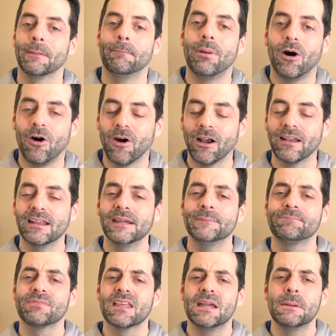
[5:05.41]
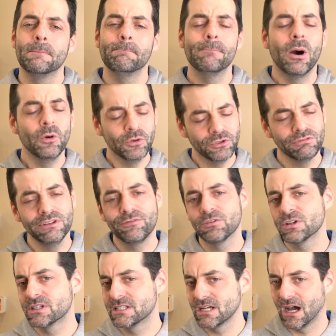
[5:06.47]
apart. Mostly
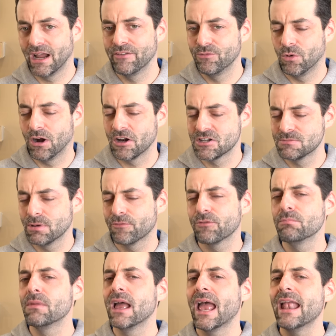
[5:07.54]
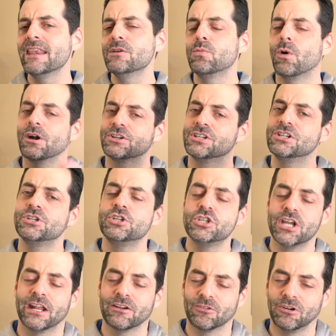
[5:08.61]
for dive watches, but from any watch in
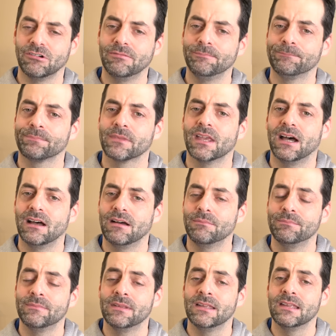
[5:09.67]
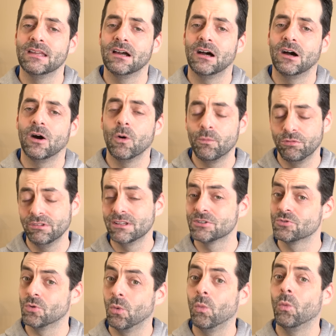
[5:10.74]
general, um, hopefully
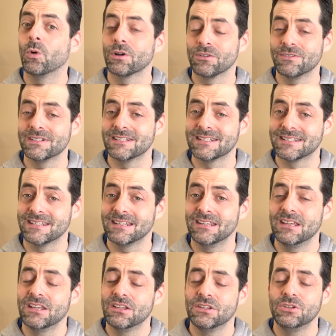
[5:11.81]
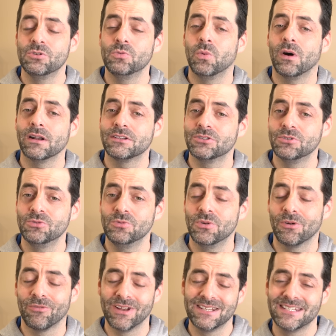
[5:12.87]
it's water resistant. You want to
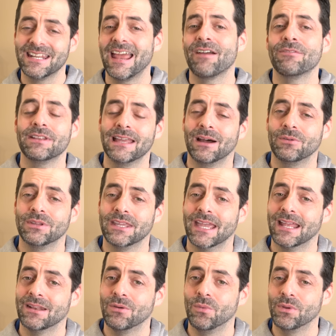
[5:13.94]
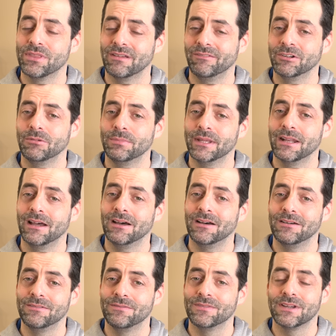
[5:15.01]
rinse it every now and again with a little bit
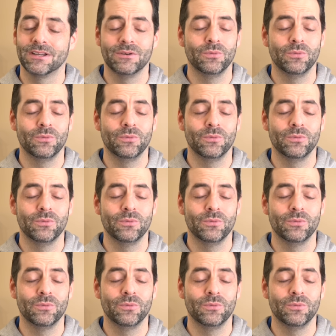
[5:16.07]
of